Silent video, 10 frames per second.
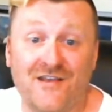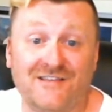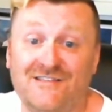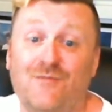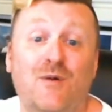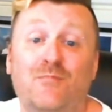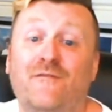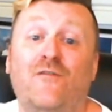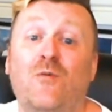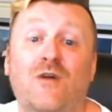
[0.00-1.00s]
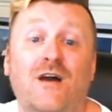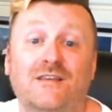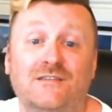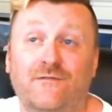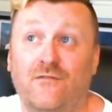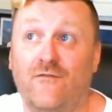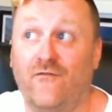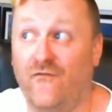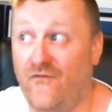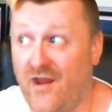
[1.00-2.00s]
someone perform like this for a
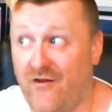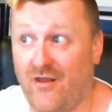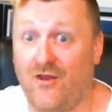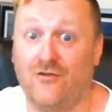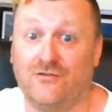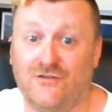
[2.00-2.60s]
very long